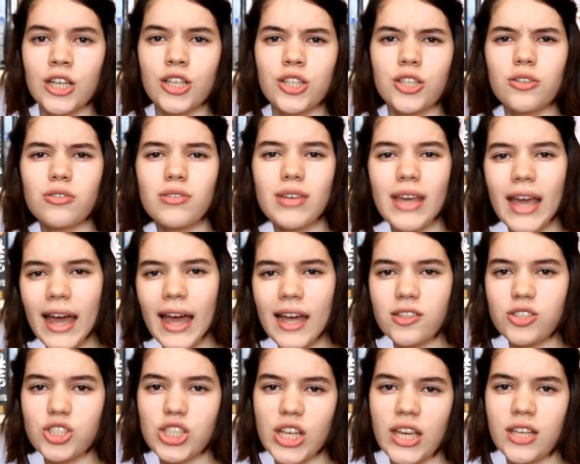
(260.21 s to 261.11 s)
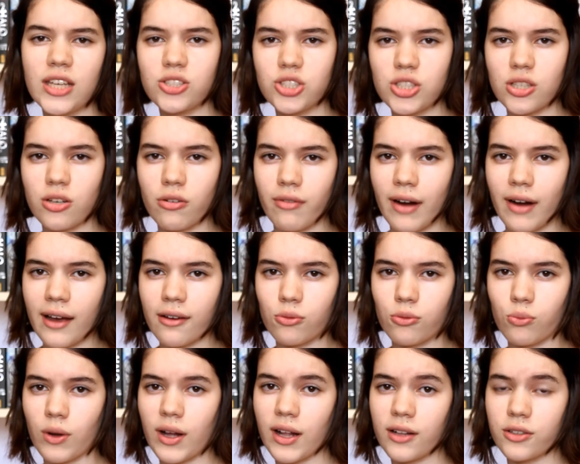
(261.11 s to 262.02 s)
You can change it
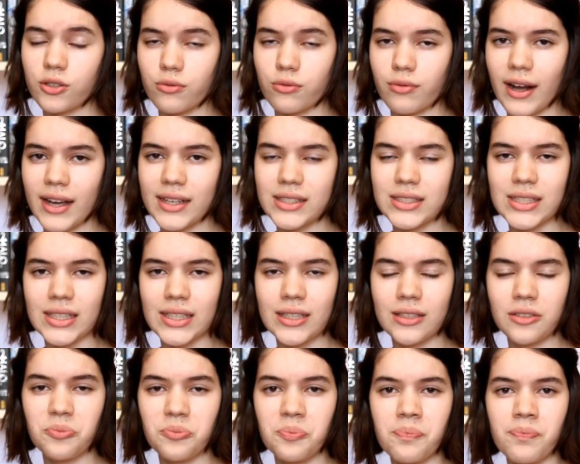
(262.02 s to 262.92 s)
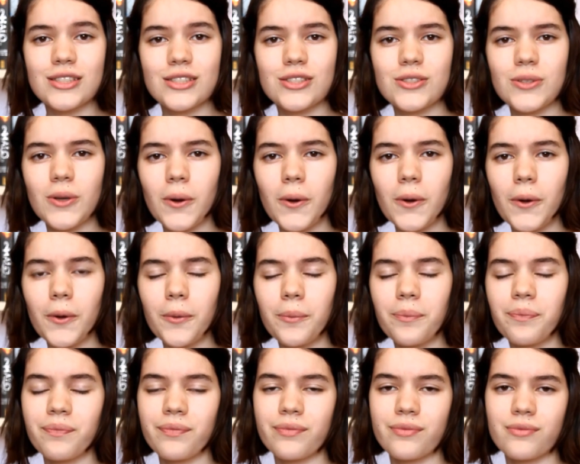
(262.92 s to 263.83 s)
around while you're writing, so
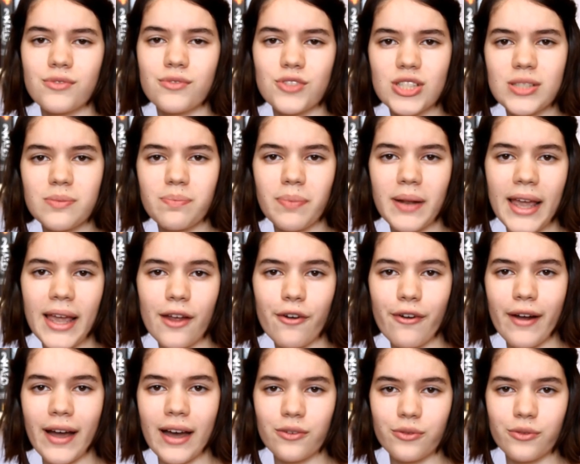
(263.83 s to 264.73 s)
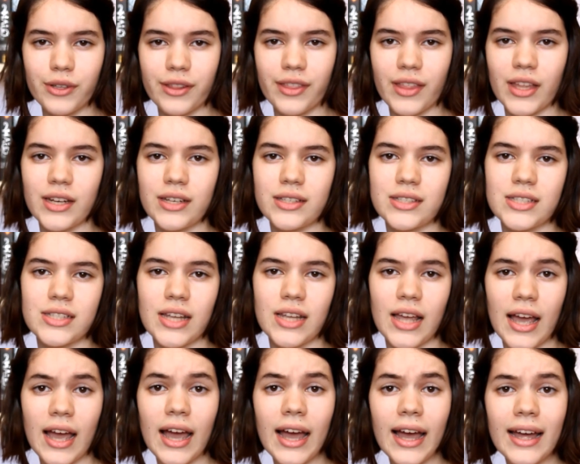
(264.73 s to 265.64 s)
just play around with it
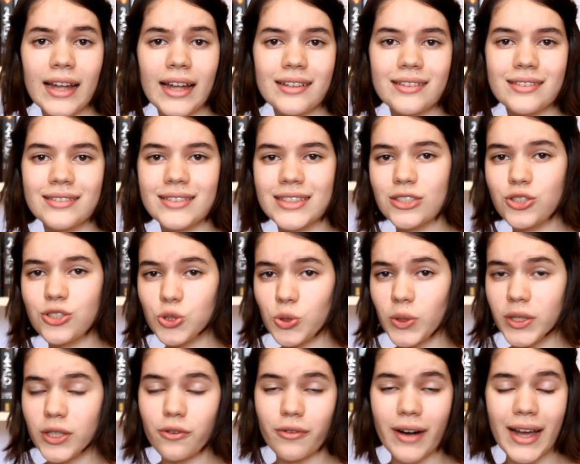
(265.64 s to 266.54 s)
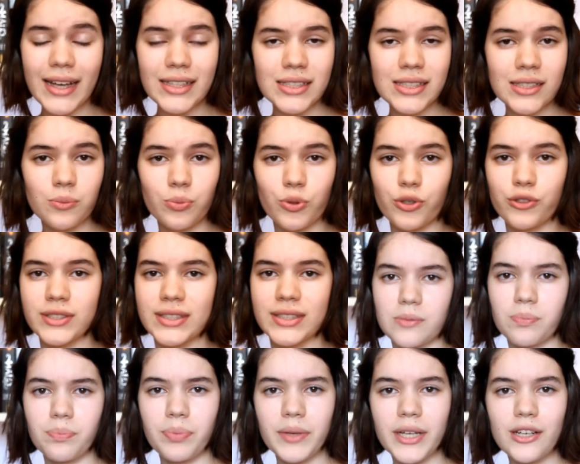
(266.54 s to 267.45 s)
and enjoy your writing
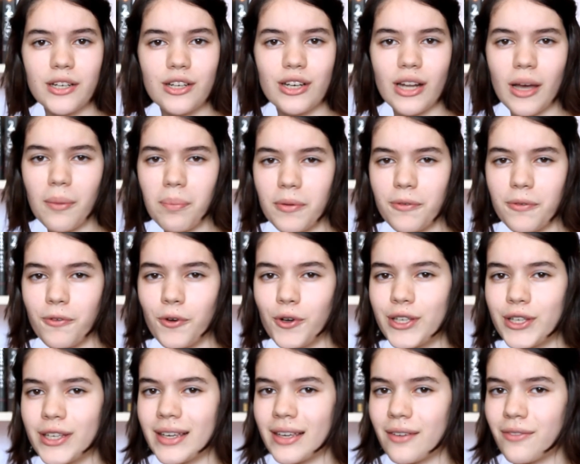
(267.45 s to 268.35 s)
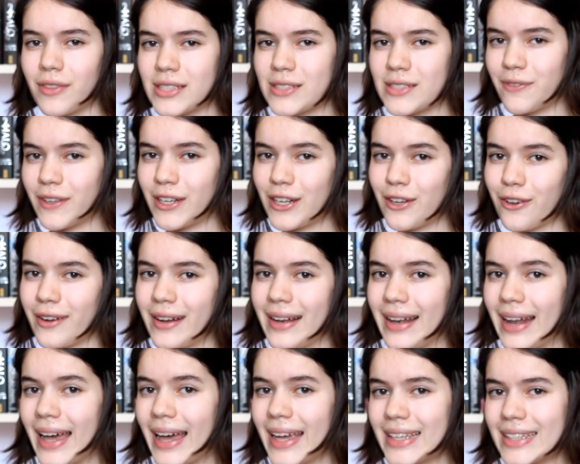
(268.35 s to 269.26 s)
process. But not before you give this video a
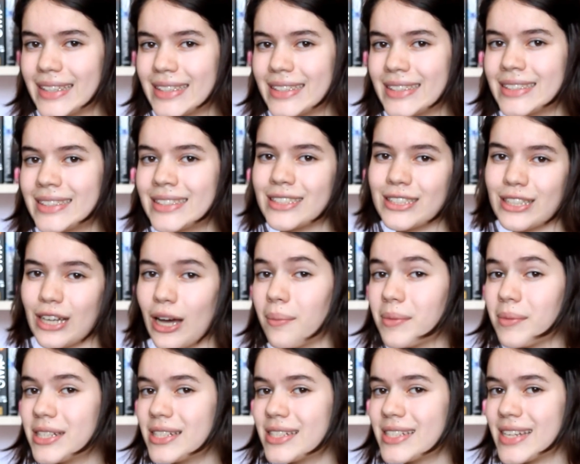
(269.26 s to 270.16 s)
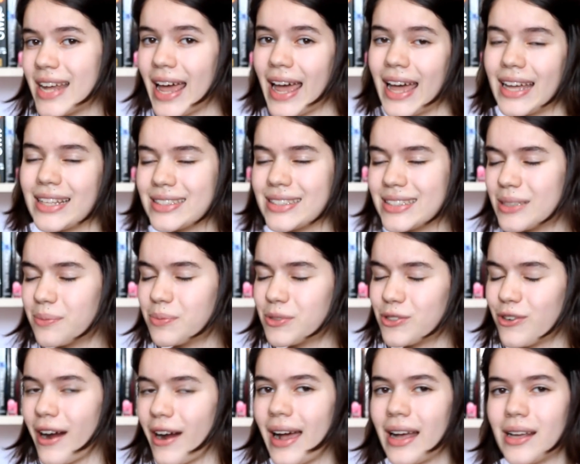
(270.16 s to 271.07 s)
like, comment, and
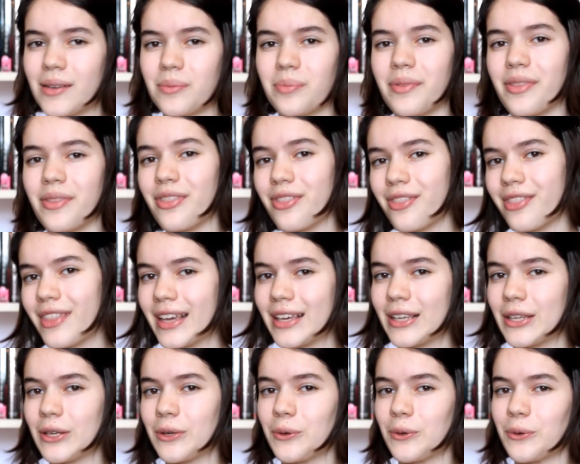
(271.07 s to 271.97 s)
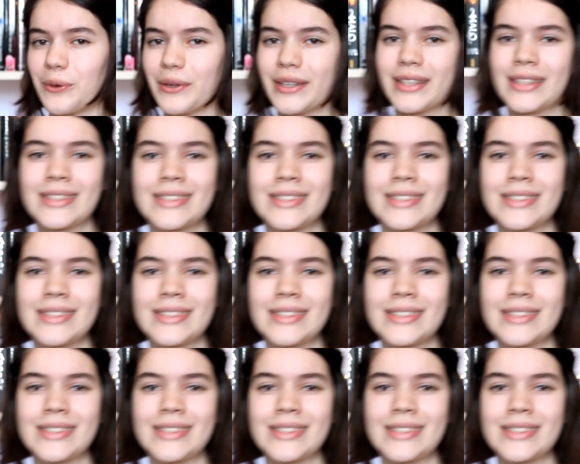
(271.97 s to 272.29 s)
subscribe. Thank you.